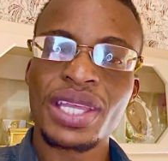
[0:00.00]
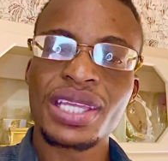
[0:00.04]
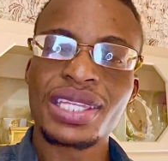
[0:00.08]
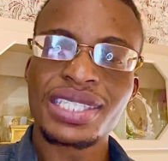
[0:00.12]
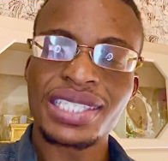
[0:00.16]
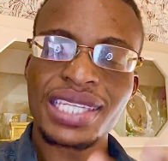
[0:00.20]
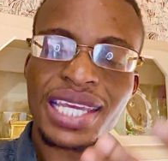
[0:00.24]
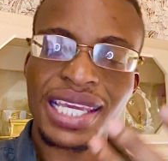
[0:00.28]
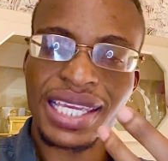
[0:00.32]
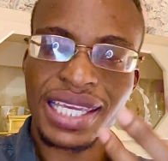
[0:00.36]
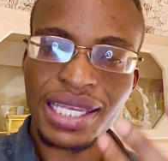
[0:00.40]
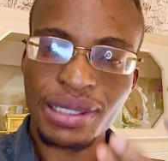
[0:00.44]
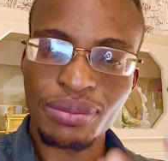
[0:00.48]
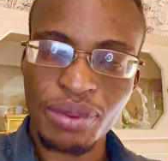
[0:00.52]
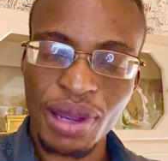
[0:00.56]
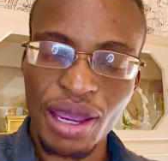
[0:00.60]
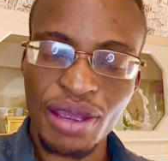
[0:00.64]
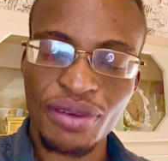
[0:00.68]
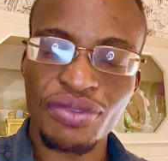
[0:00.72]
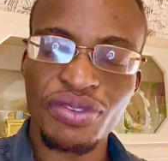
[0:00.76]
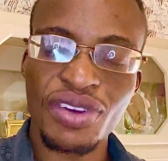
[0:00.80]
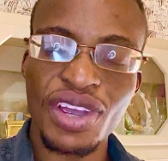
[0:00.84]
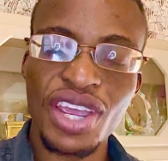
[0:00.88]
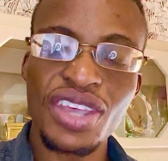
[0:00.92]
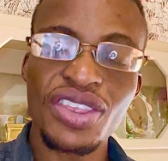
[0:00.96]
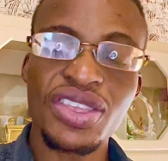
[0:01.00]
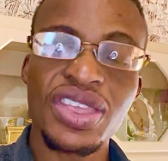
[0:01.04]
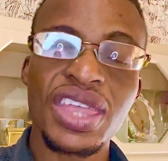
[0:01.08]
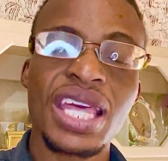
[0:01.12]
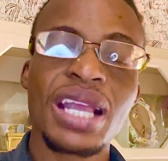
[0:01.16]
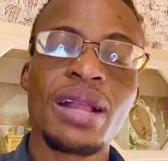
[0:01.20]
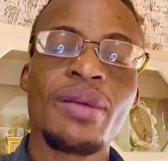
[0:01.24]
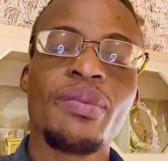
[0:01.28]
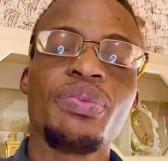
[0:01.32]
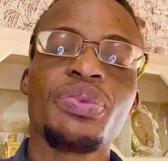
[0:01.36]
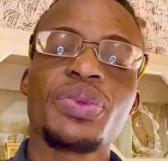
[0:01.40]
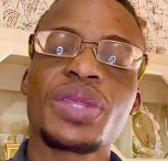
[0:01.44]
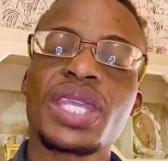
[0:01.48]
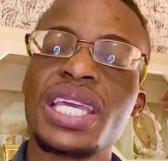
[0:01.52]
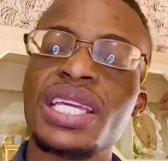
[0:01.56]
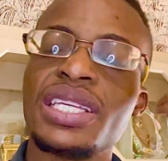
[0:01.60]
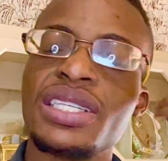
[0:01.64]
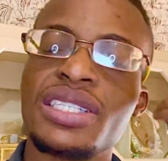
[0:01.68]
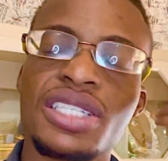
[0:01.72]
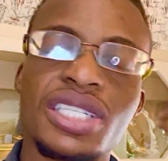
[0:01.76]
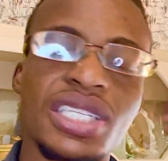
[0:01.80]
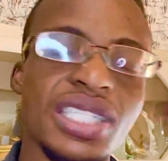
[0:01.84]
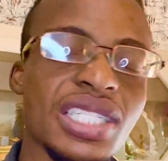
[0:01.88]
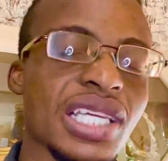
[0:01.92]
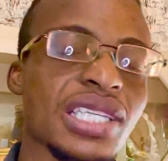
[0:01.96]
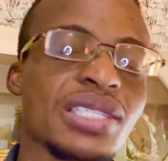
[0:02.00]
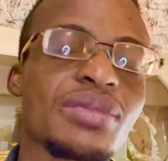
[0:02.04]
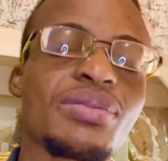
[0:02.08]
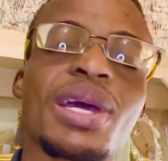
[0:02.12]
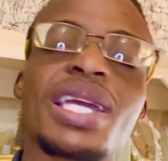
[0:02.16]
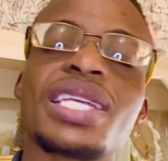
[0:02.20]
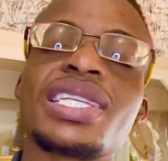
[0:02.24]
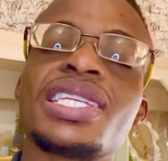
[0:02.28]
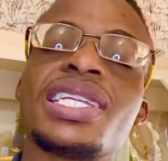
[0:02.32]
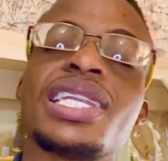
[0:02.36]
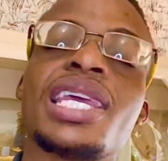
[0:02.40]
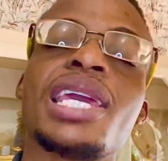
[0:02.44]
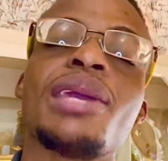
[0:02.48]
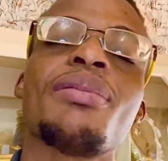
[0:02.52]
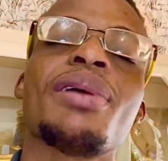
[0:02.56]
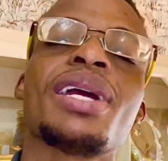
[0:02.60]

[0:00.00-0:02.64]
Take it by faith in Jesus' mighty name.